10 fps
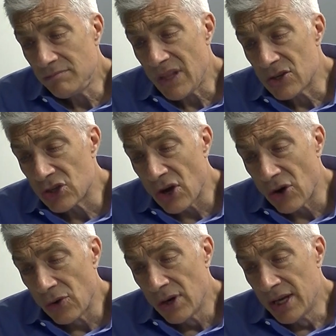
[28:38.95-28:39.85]

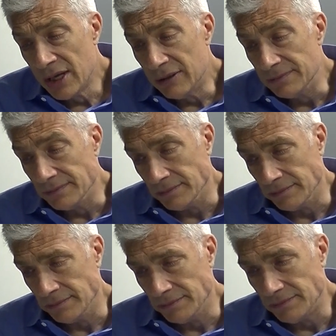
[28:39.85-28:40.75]
So
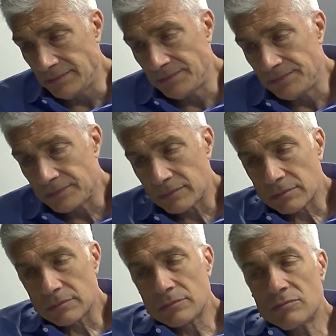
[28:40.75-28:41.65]
the
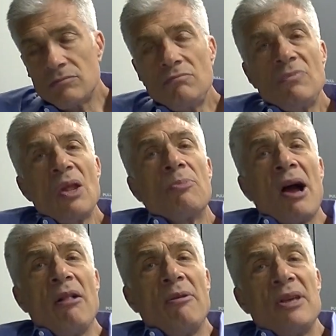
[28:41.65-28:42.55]

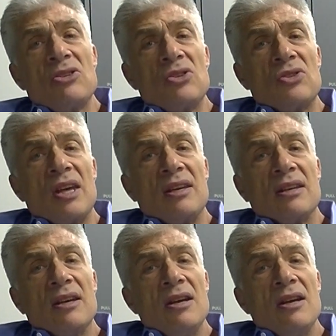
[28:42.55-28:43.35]
problem is that